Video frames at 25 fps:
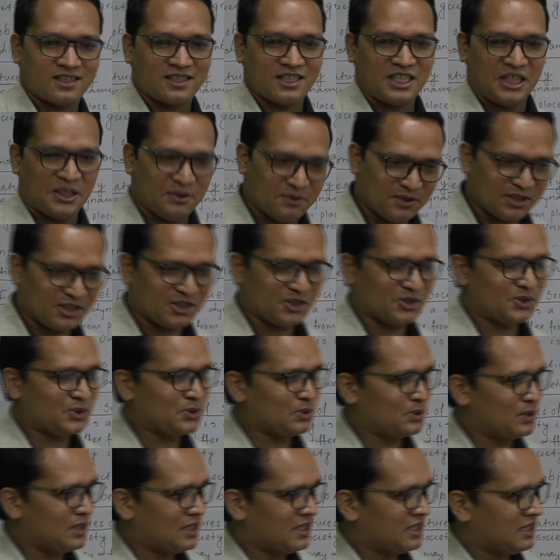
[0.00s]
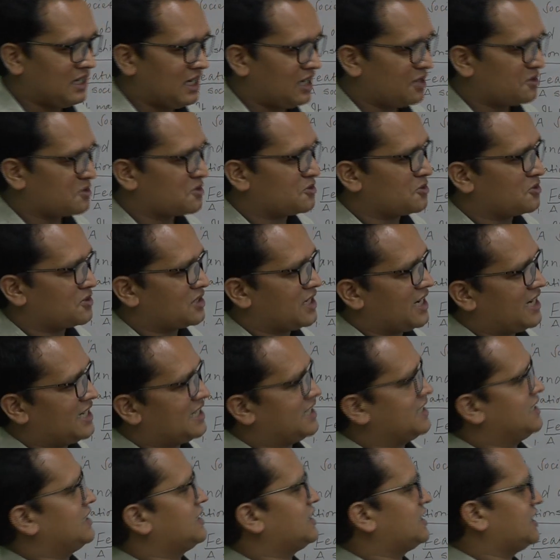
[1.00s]
even though our
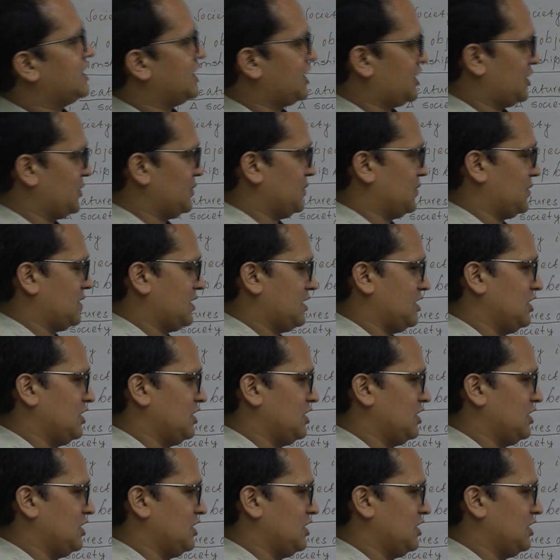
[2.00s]
society is secure.